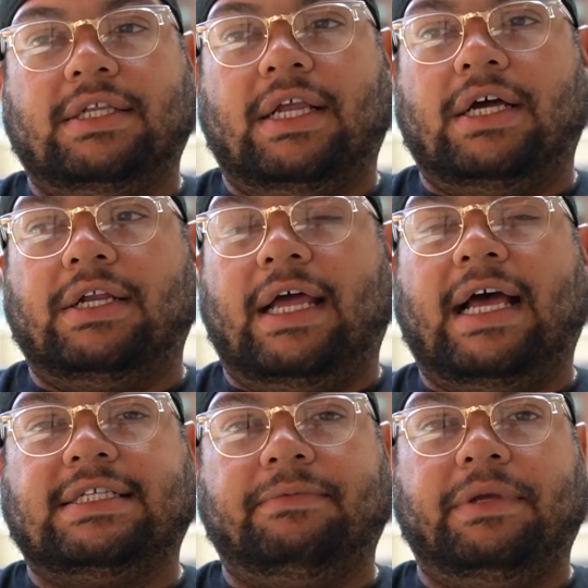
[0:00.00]
that
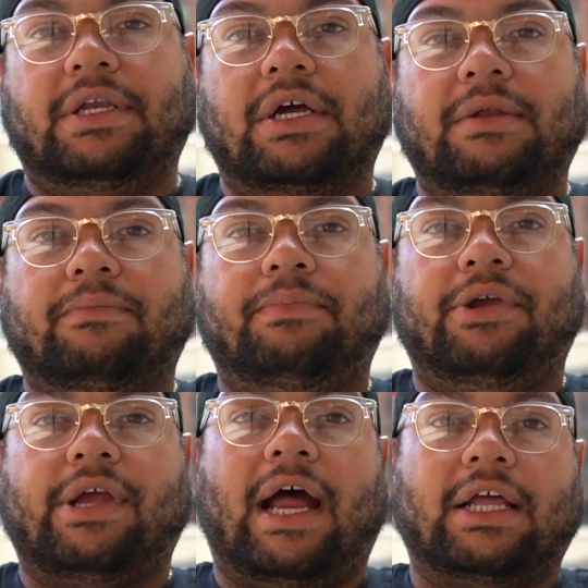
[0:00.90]
has to be done
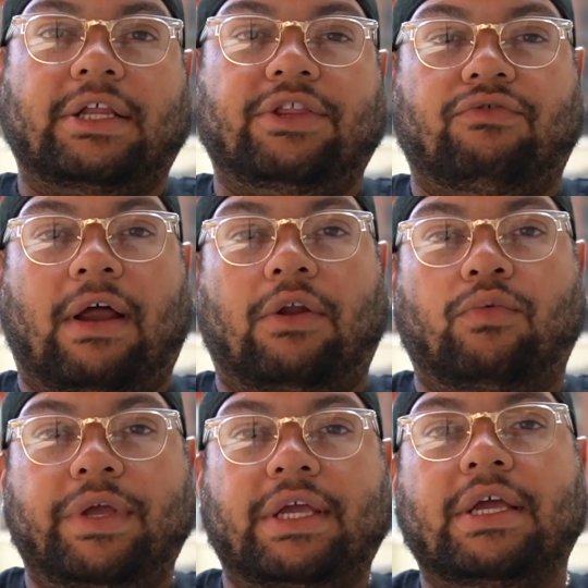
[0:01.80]
periodically throughout a
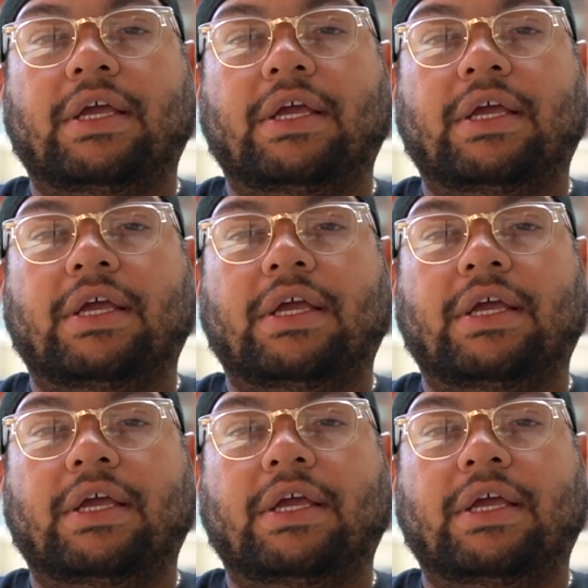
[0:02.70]
week.